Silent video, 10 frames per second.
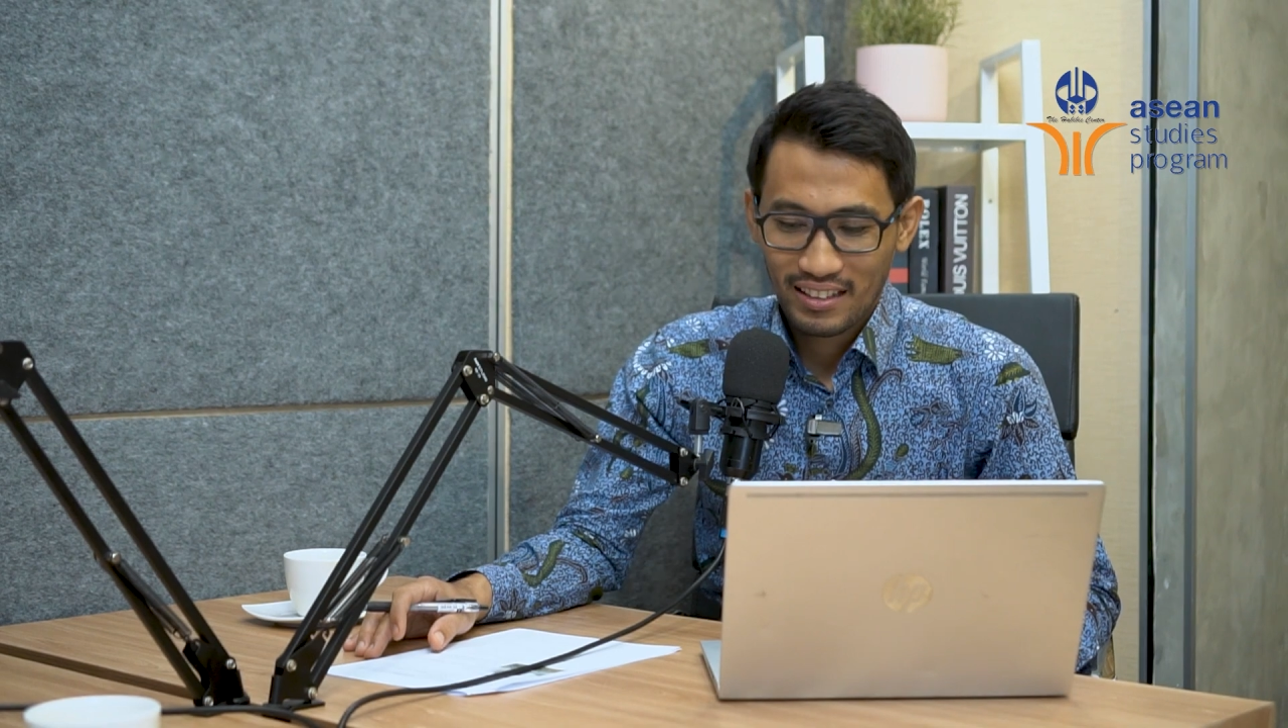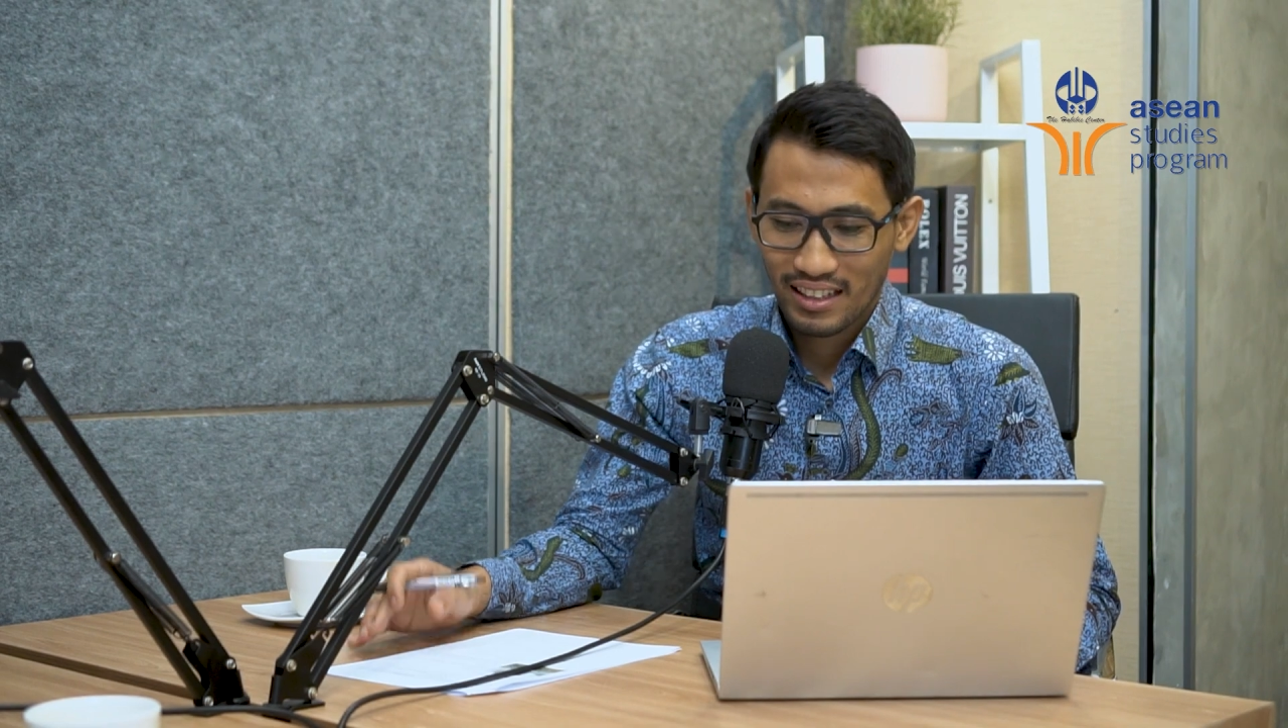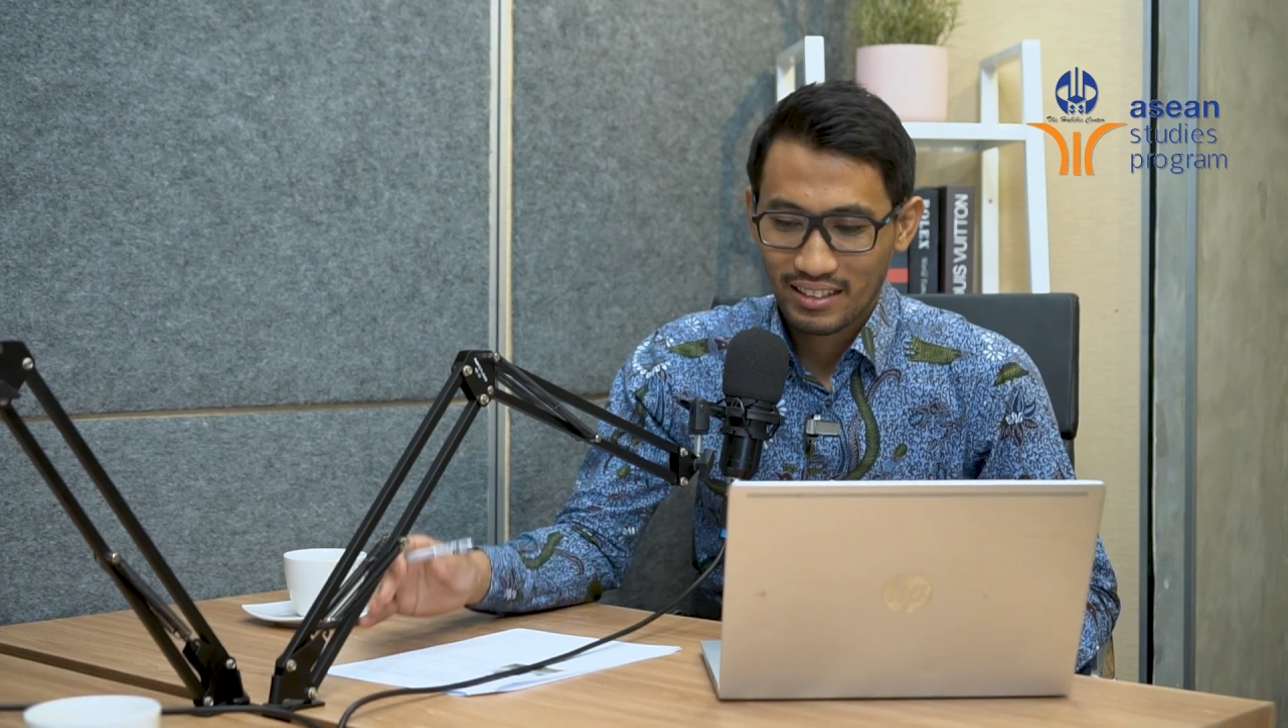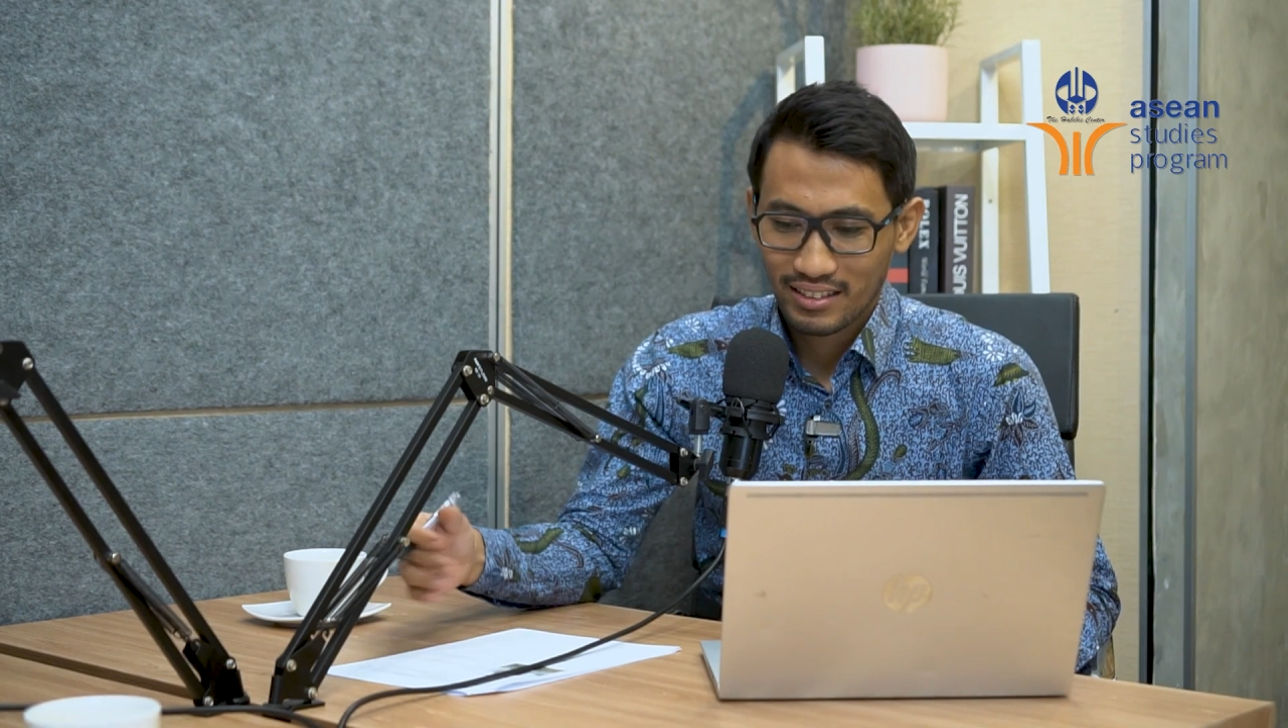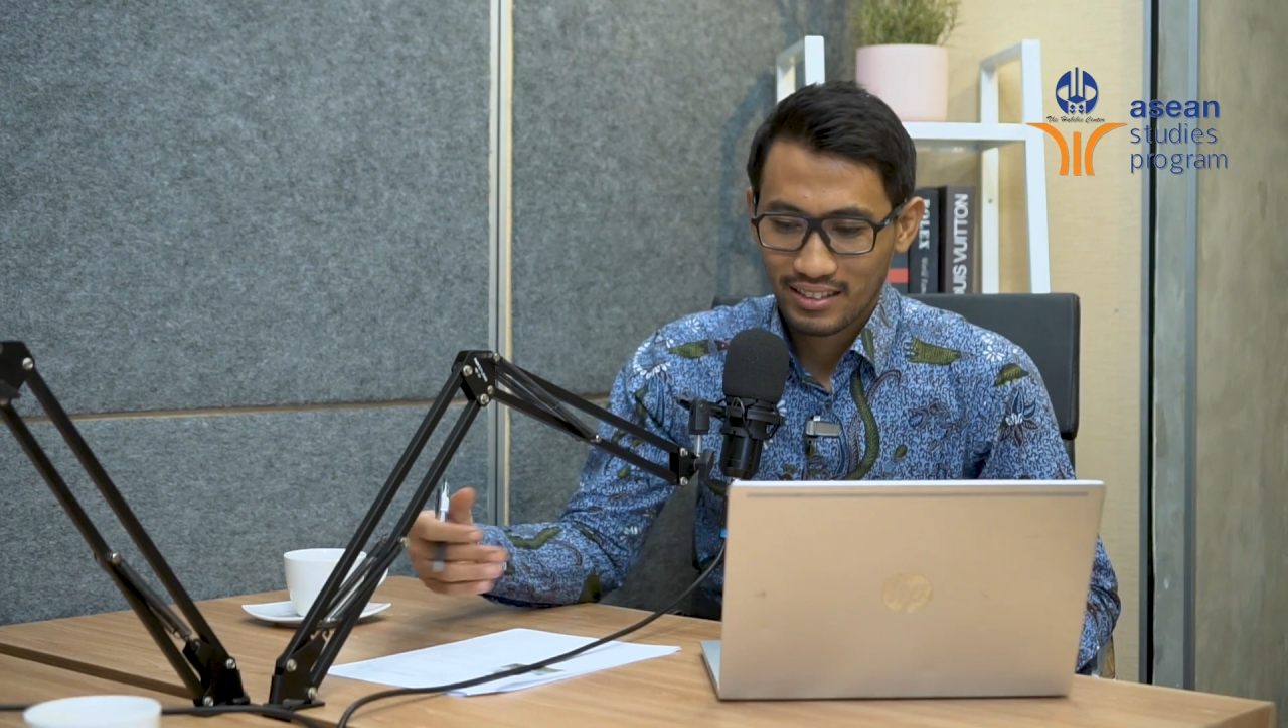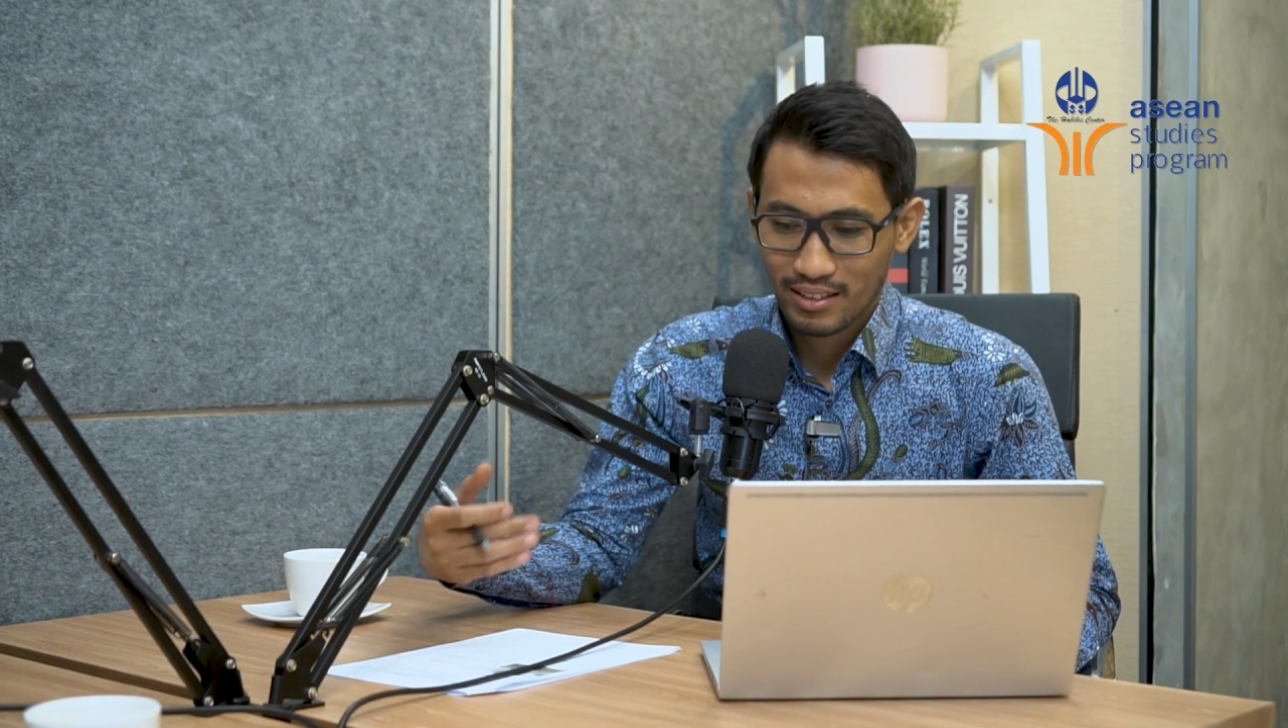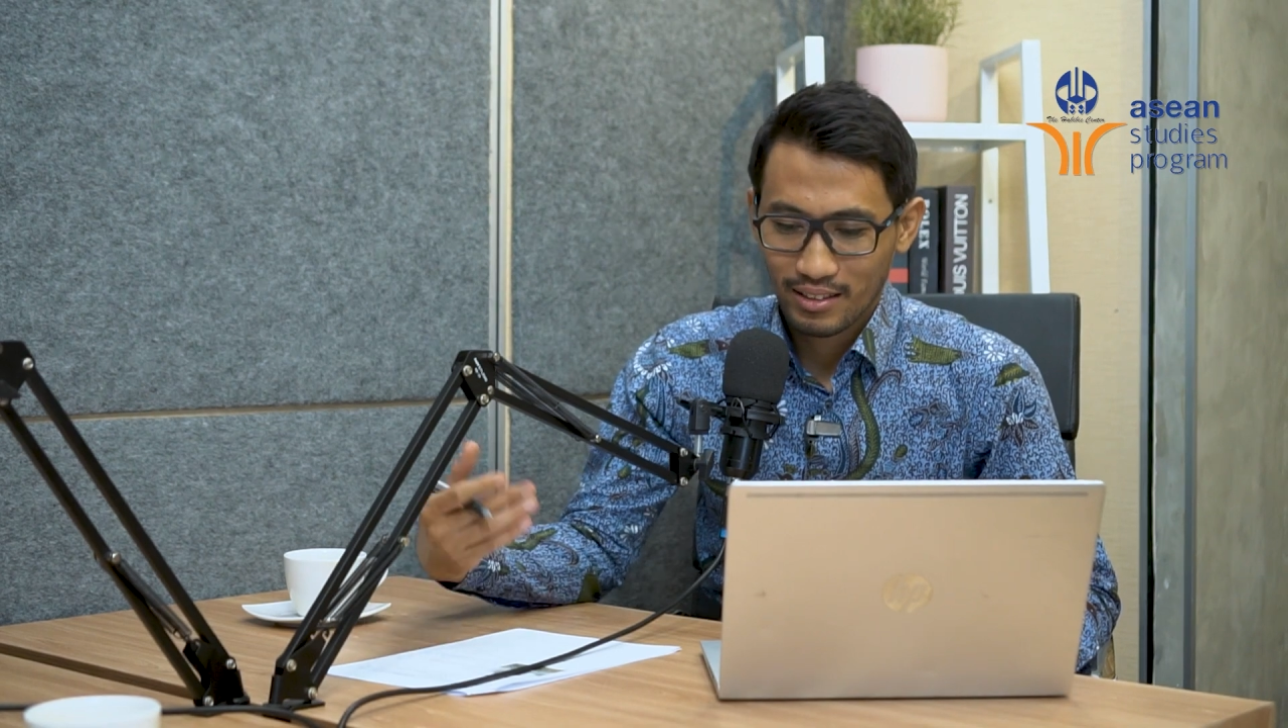That's